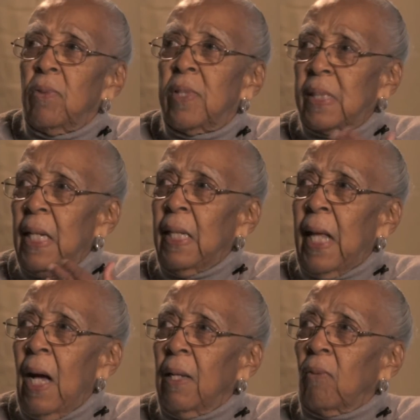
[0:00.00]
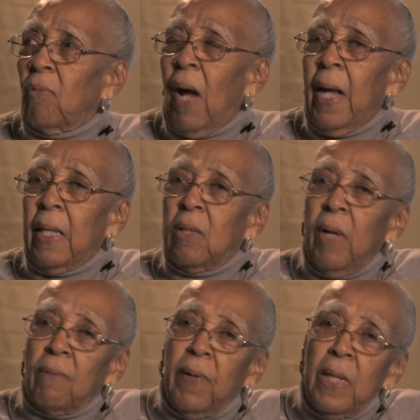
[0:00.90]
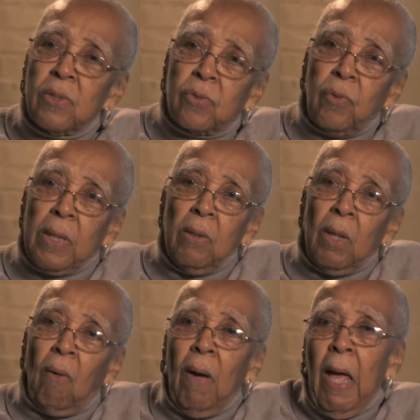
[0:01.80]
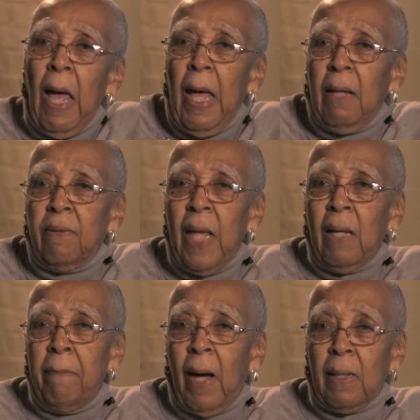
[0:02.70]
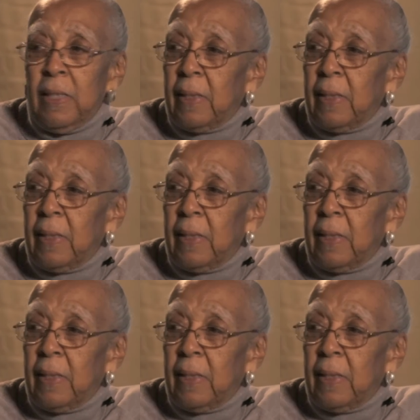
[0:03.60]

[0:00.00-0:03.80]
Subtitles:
sitting down and writing, you have history, and think about it.